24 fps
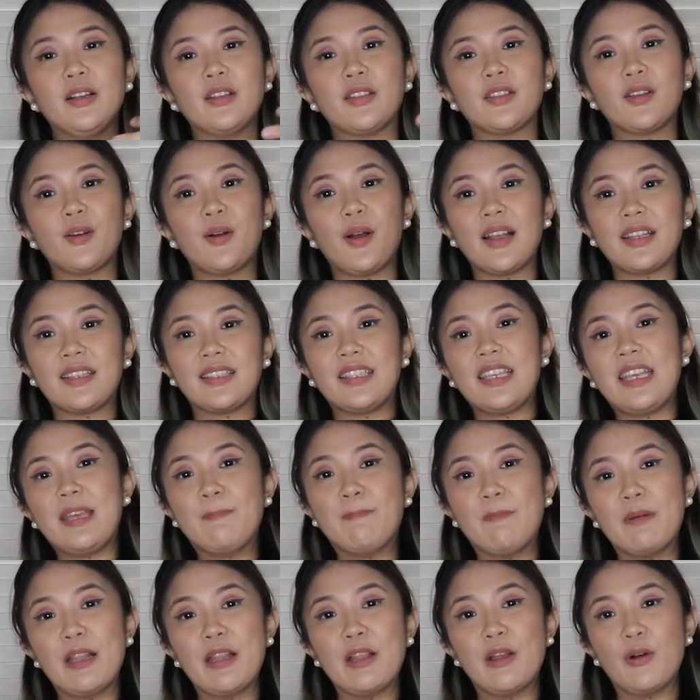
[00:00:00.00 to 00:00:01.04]
So a
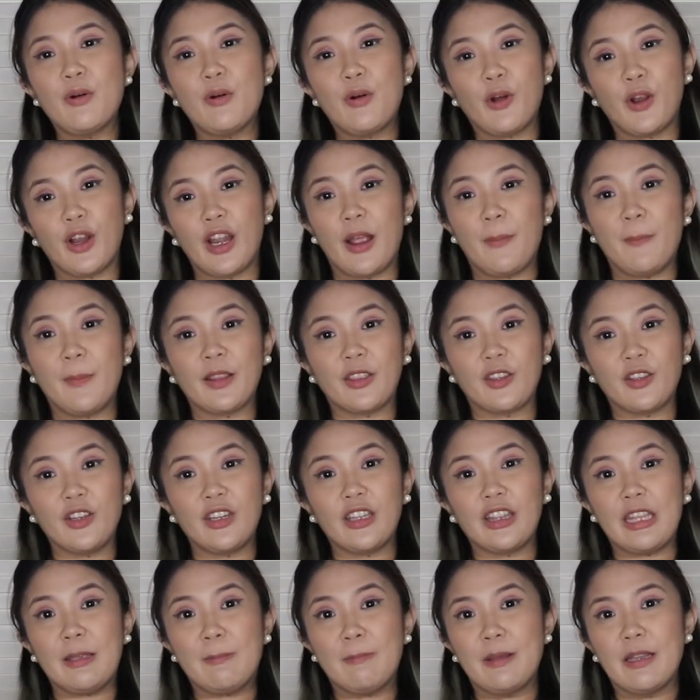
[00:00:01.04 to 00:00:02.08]
C-pillow or a
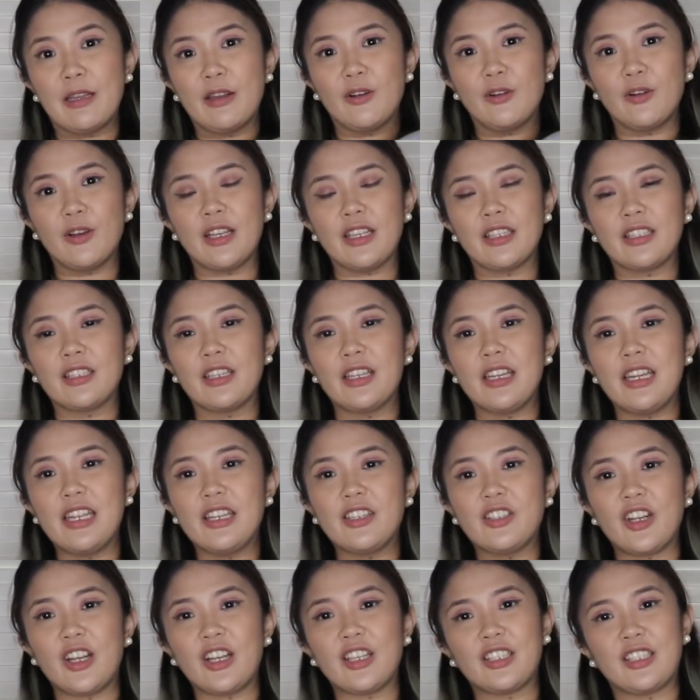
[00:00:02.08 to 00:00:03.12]
maternity pillow is
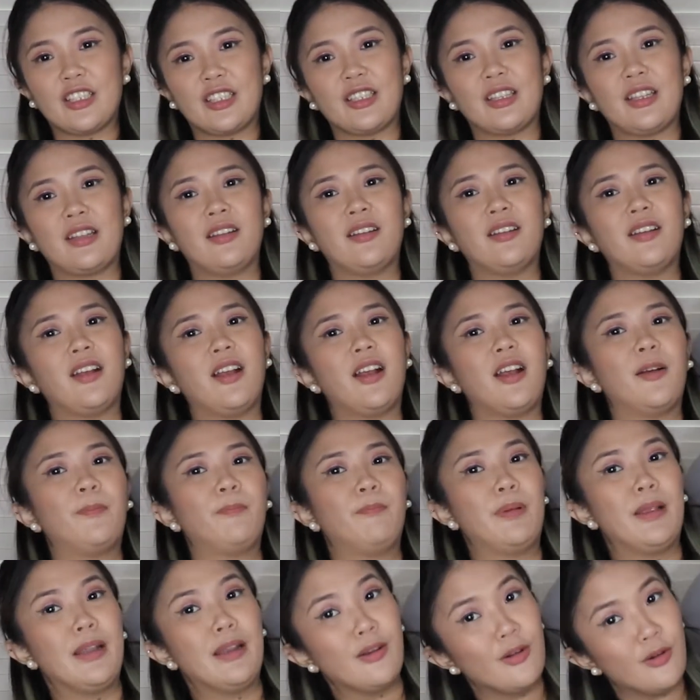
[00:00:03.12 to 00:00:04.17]
really just a
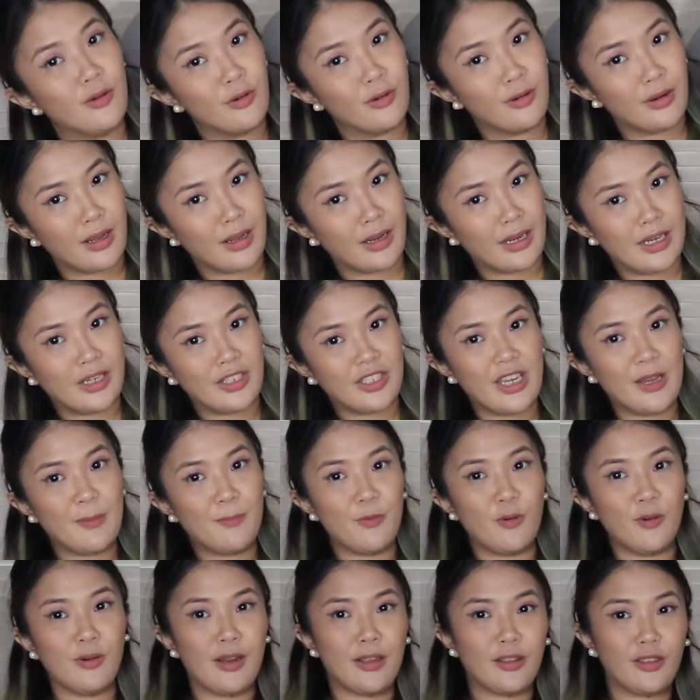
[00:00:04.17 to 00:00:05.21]
pillow nga
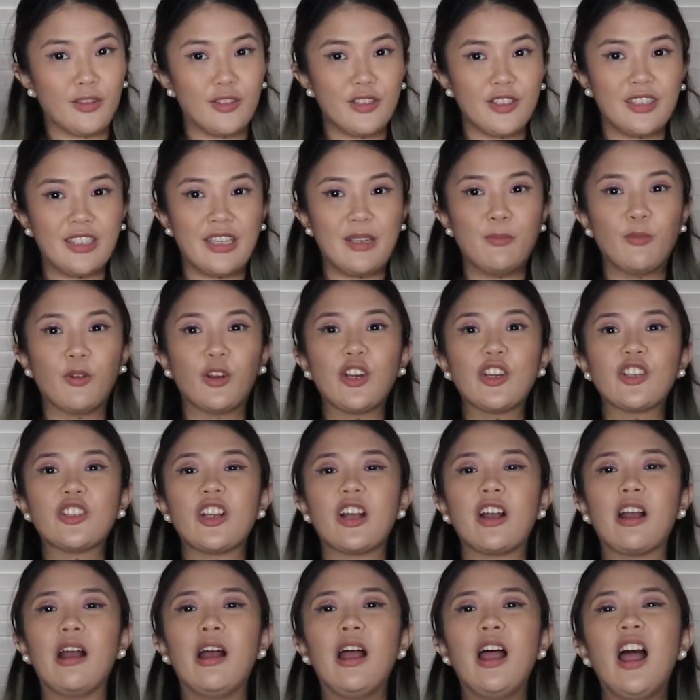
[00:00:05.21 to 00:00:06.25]
gi-shape og letter C. Mura
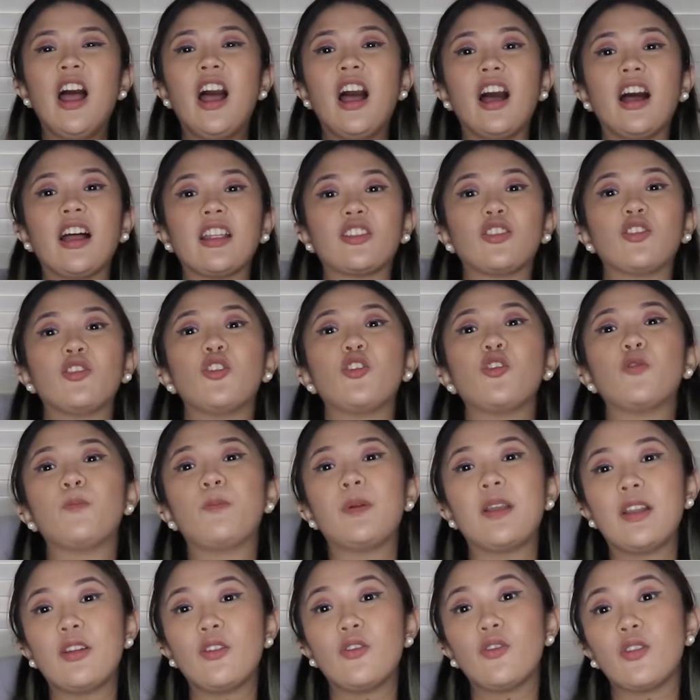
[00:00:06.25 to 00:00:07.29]
siyang hotdog
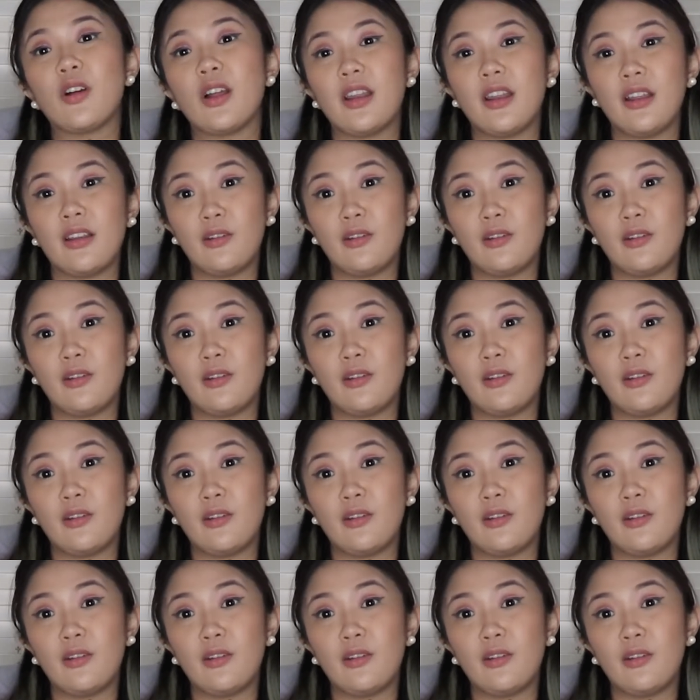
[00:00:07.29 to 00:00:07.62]
pillow nga